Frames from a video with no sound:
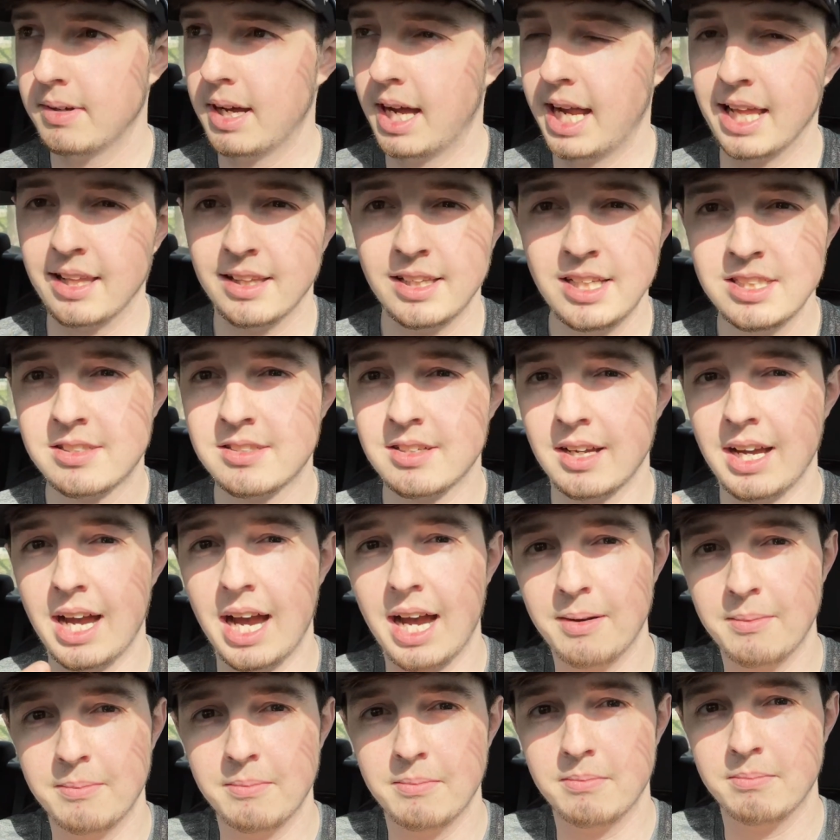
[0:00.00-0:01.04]
At least
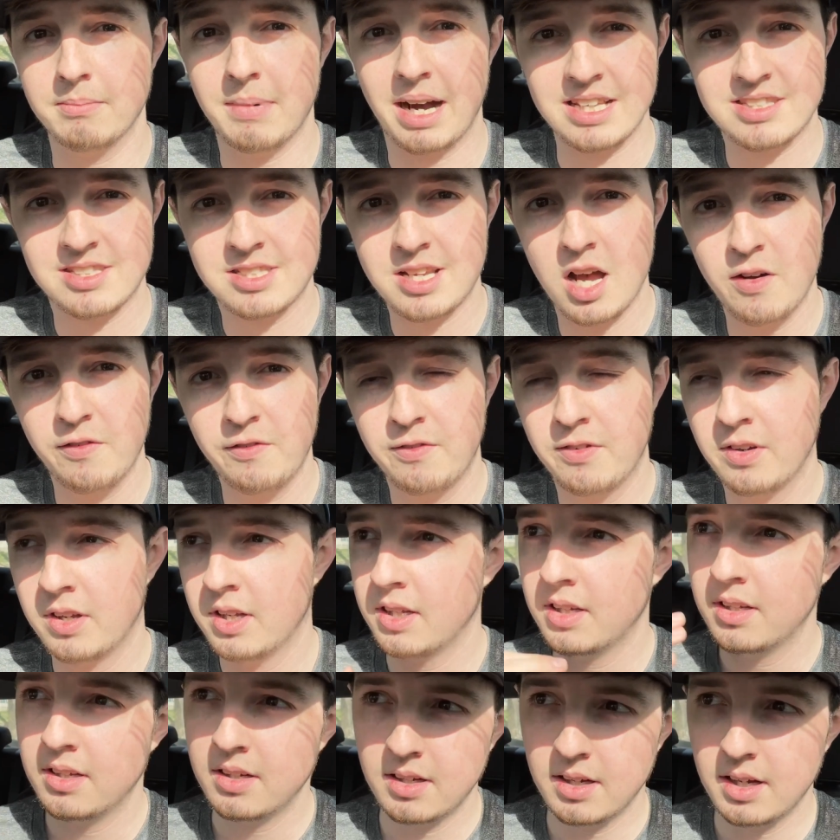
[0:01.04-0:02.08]
myself,
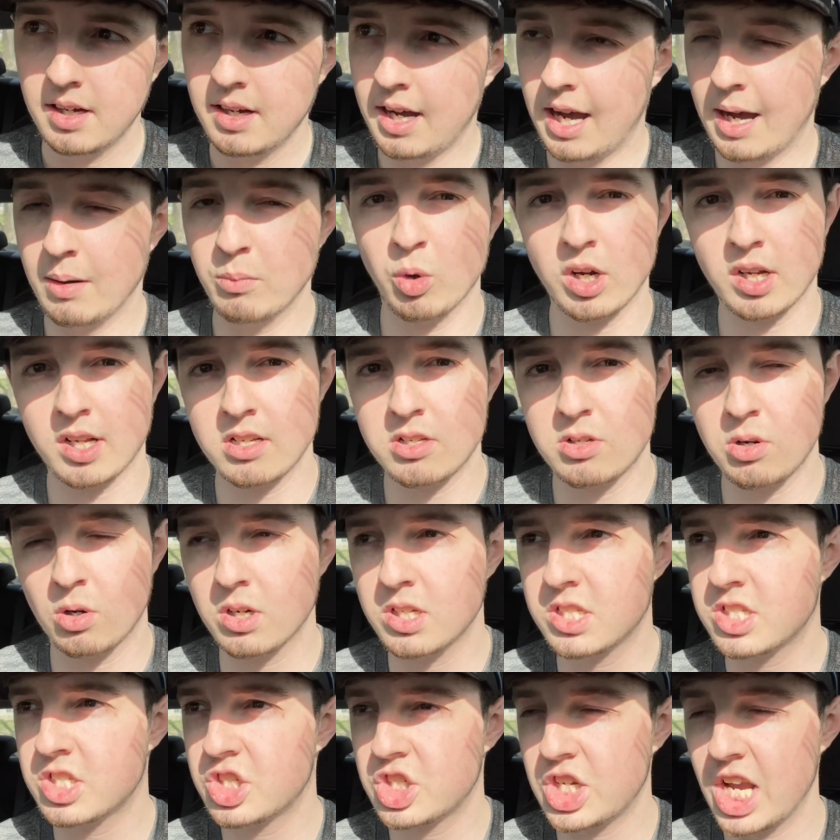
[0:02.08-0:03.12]
I'm working
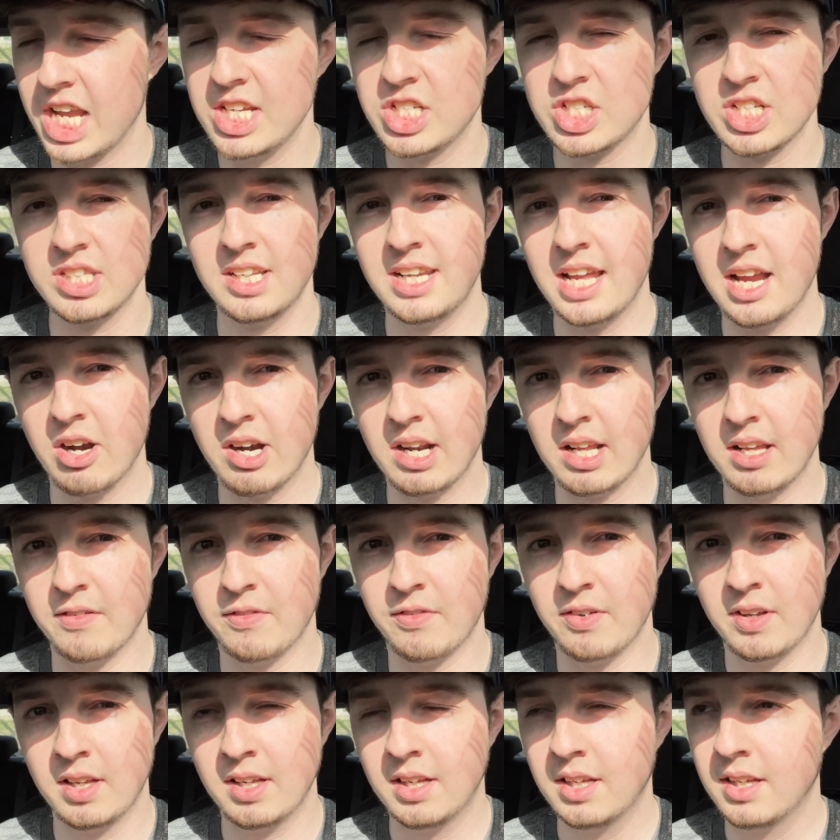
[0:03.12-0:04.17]
towards changing the
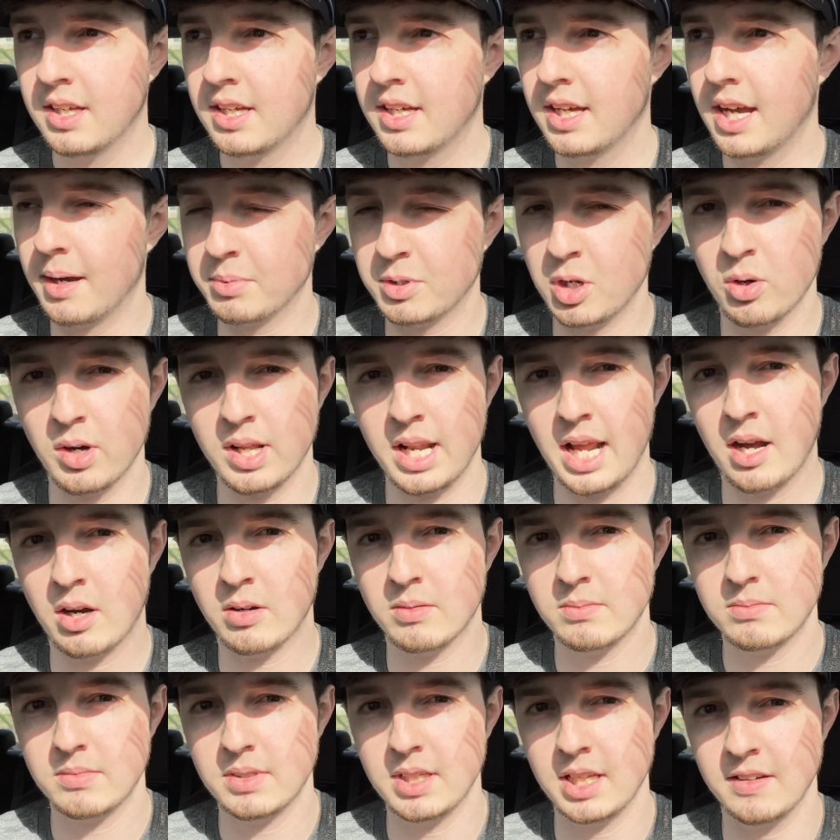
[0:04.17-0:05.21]
narrative. I'm going
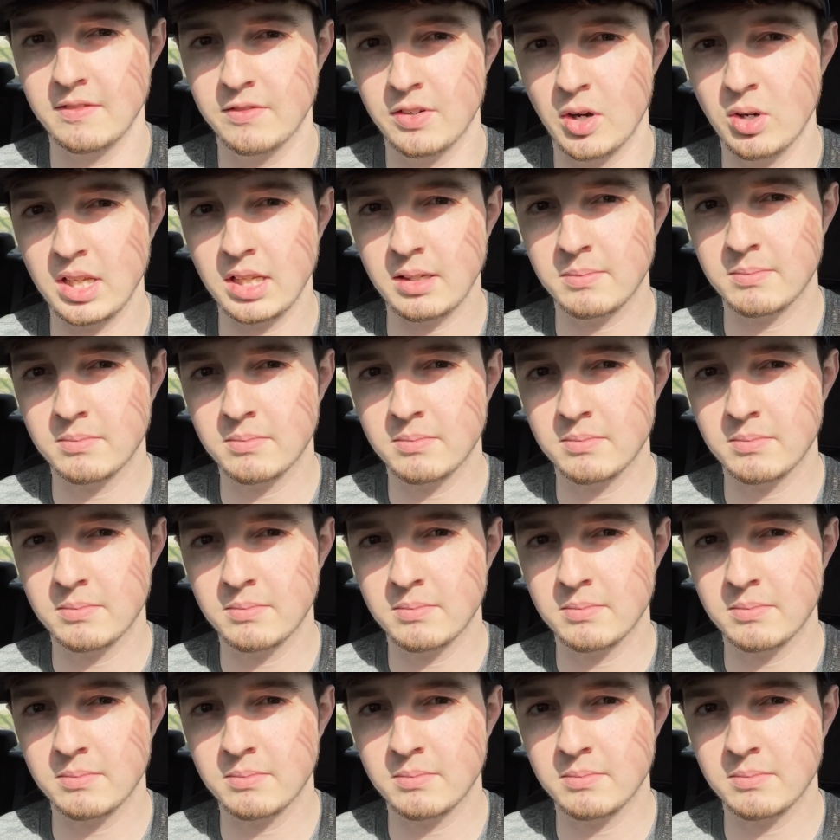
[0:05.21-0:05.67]
out and voting.